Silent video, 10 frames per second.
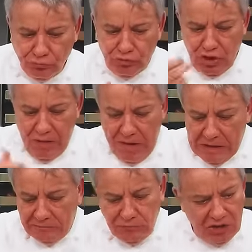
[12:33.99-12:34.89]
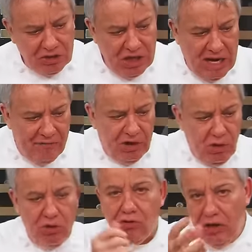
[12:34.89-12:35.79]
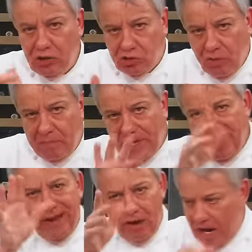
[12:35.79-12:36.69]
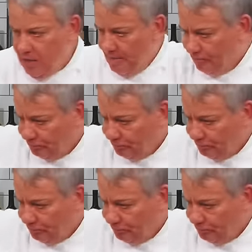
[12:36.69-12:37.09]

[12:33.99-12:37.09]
See, they still have a little crunch to it, but not a lot.